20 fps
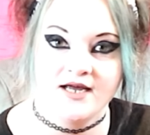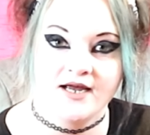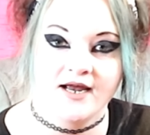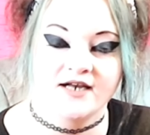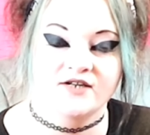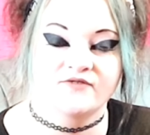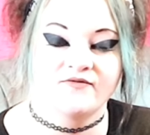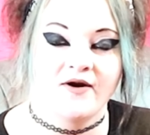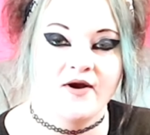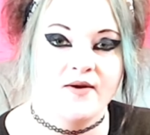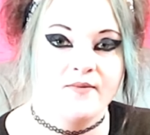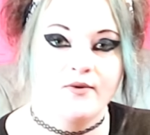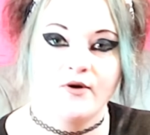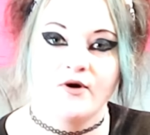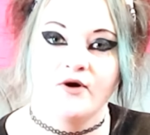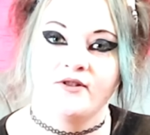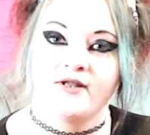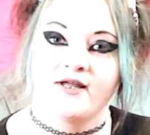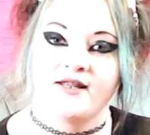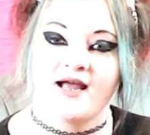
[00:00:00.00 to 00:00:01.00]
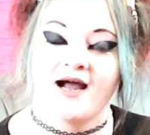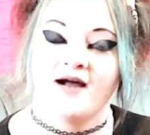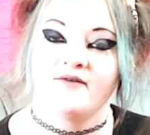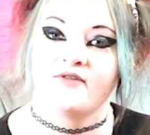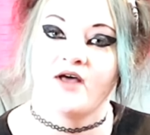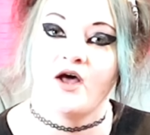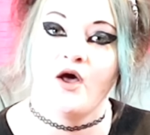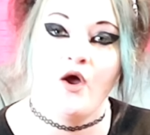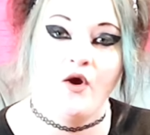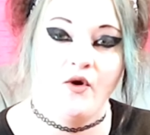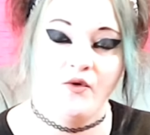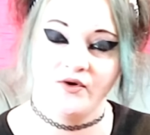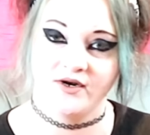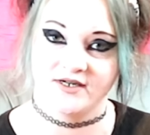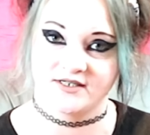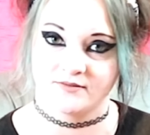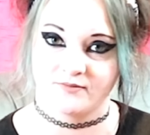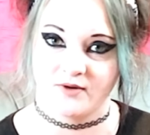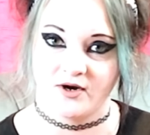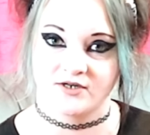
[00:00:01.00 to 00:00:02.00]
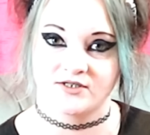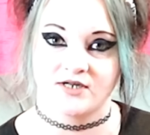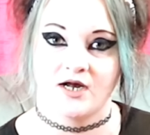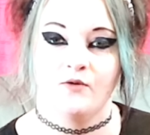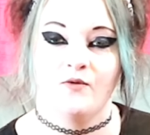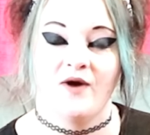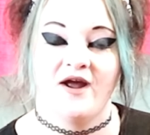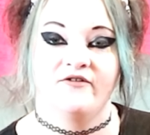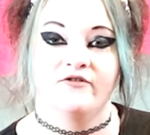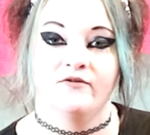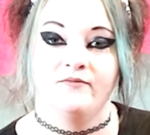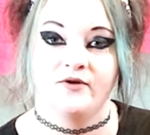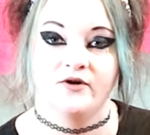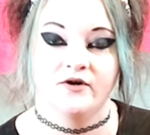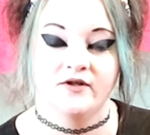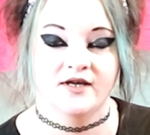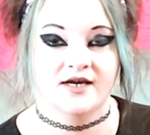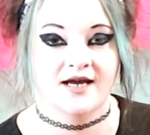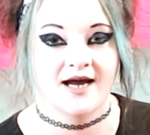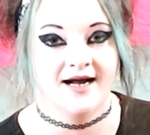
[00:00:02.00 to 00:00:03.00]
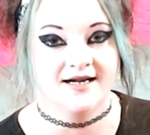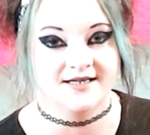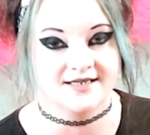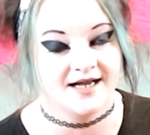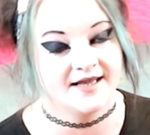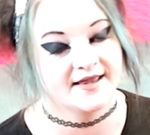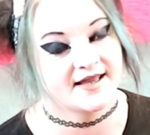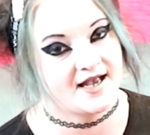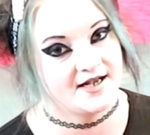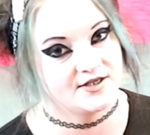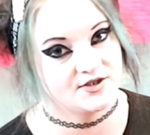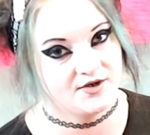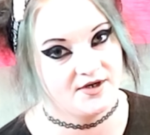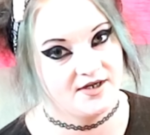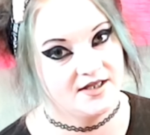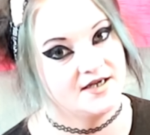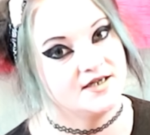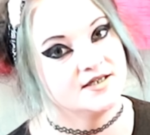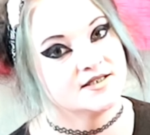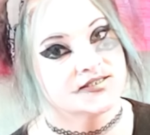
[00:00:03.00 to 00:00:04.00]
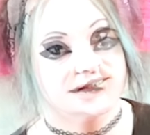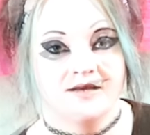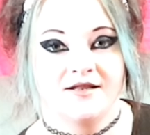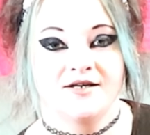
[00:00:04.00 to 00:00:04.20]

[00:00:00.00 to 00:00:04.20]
it's very important that they have their own litter box away from the other cats and their toilets.